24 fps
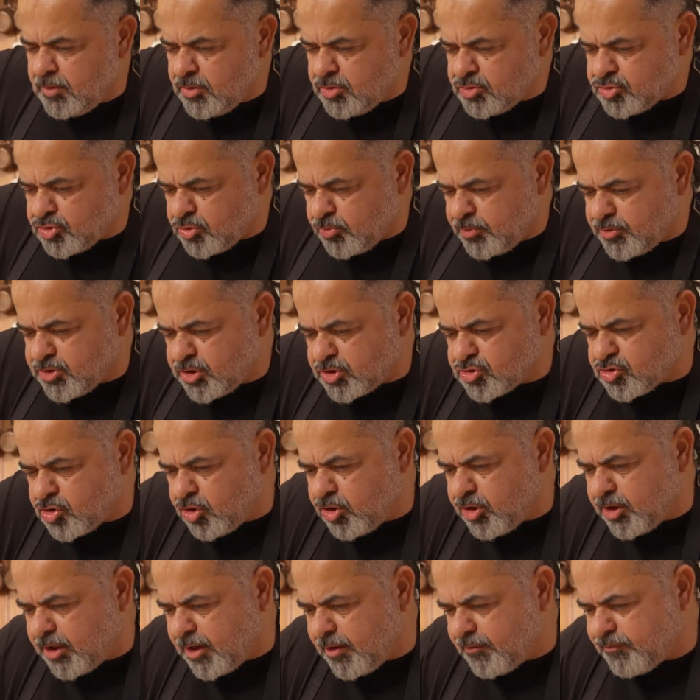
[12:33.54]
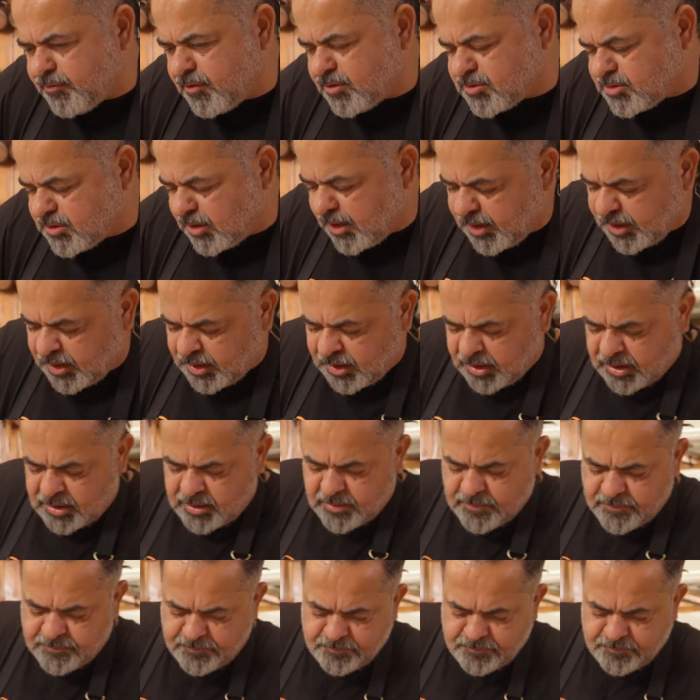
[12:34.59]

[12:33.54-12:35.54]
So we're just going to give this a little